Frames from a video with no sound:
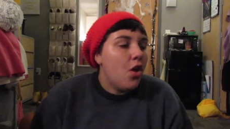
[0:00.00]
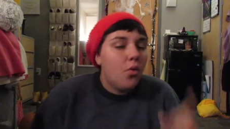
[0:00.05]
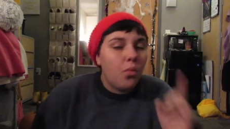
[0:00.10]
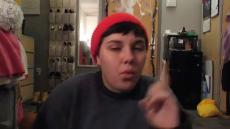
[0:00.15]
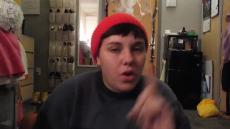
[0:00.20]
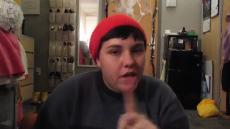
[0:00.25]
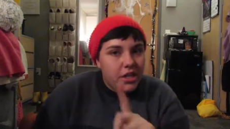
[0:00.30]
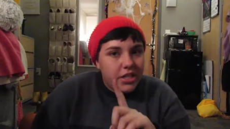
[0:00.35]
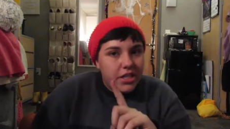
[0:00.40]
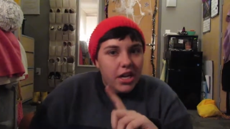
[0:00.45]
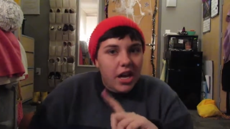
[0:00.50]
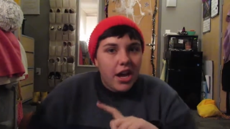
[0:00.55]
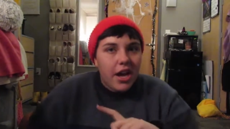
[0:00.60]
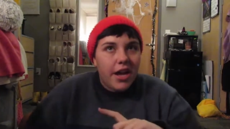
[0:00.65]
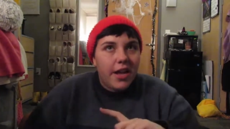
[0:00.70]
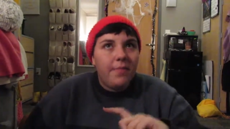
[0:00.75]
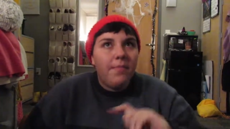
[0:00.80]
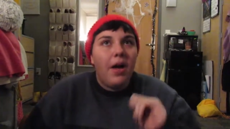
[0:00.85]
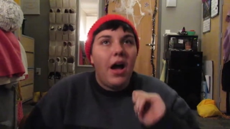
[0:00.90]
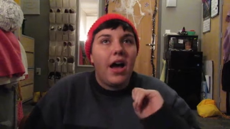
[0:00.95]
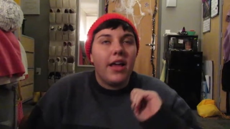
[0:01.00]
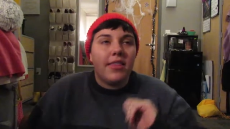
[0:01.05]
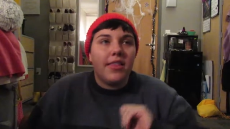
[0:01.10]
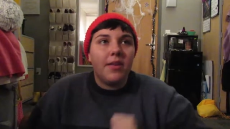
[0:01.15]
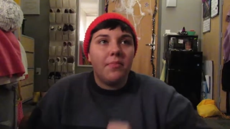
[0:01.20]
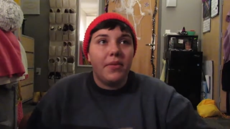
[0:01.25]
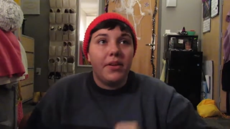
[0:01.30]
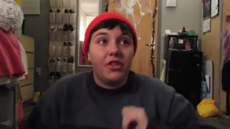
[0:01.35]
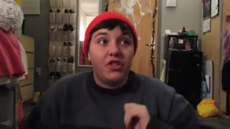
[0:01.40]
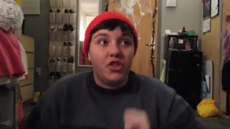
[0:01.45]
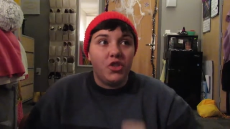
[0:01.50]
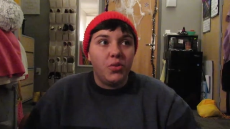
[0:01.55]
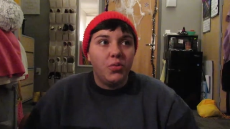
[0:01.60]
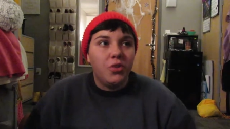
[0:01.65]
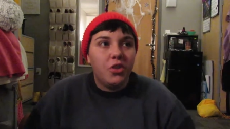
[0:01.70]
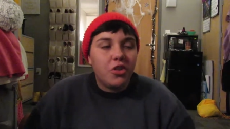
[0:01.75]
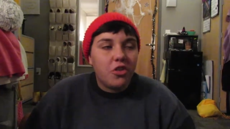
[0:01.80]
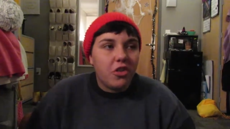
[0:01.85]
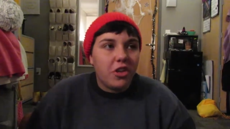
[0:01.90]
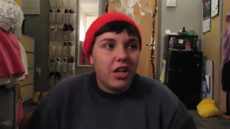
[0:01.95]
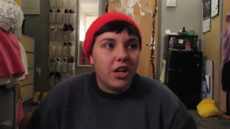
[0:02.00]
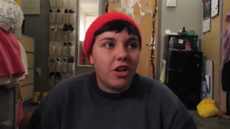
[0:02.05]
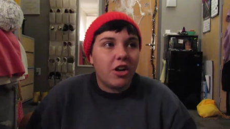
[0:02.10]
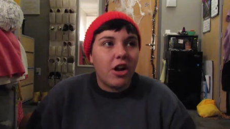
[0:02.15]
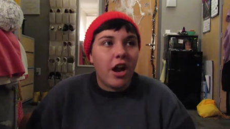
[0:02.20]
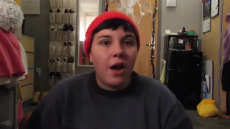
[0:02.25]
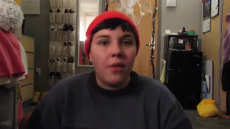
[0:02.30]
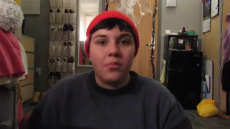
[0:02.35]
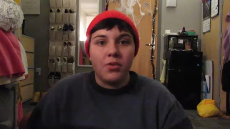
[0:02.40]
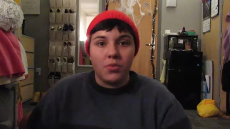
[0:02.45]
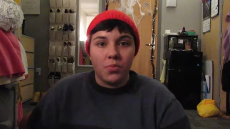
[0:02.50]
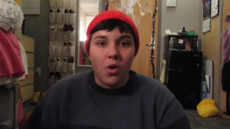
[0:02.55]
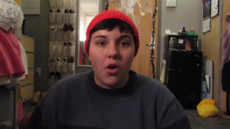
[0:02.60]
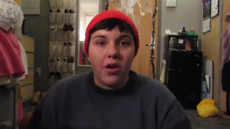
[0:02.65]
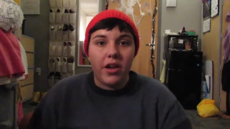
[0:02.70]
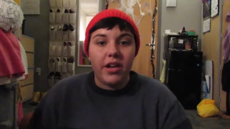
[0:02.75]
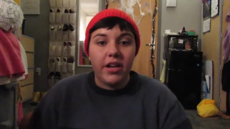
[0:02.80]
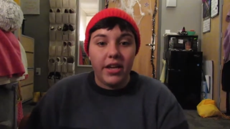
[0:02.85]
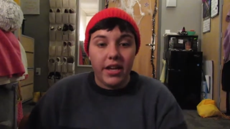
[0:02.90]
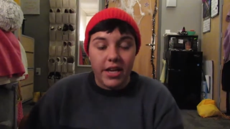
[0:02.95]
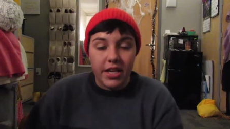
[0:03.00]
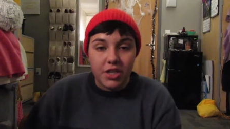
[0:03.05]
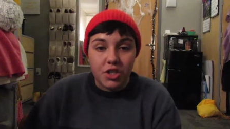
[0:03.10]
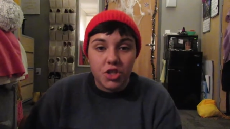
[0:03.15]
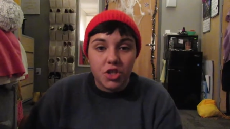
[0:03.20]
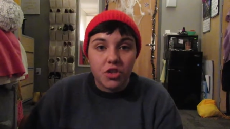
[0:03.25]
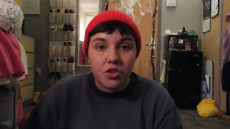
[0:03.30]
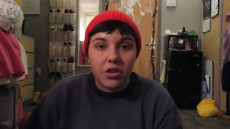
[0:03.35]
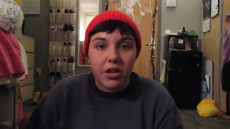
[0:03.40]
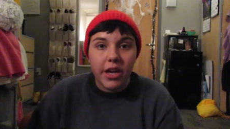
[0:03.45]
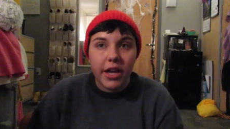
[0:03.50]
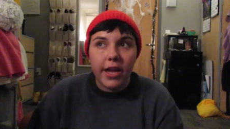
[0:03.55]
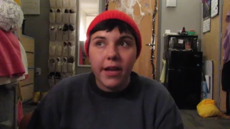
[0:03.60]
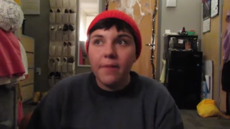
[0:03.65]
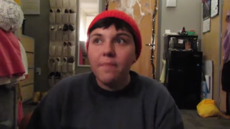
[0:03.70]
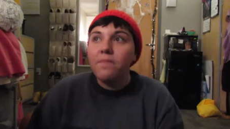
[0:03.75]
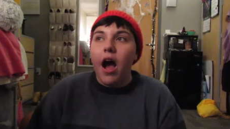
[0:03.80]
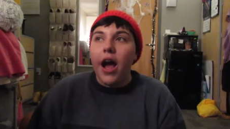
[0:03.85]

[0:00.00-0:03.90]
One time, I think my junior year, I was walking to history.